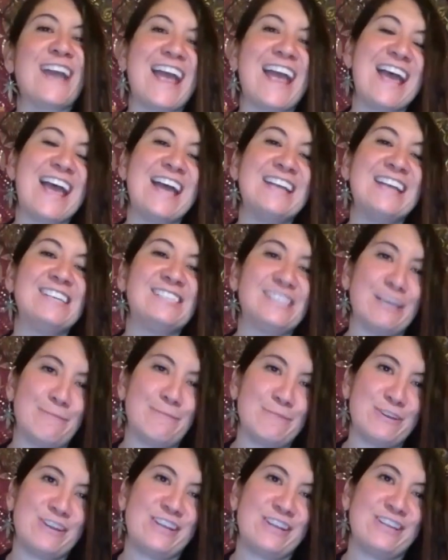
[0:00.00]
and
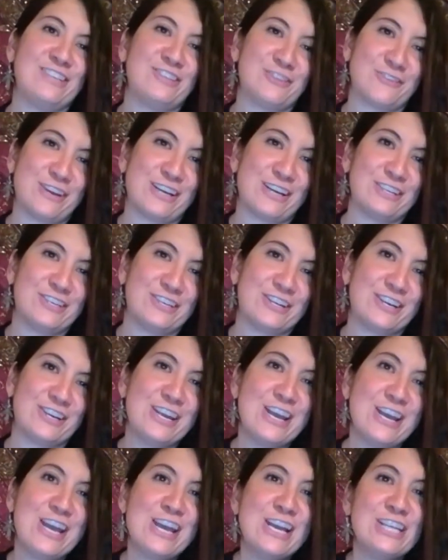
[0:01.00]
deputy director.
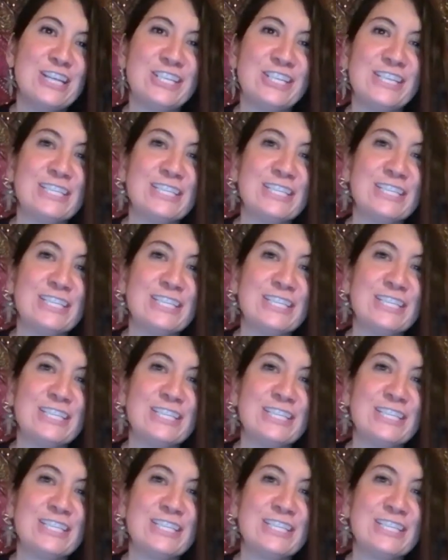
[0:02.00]
She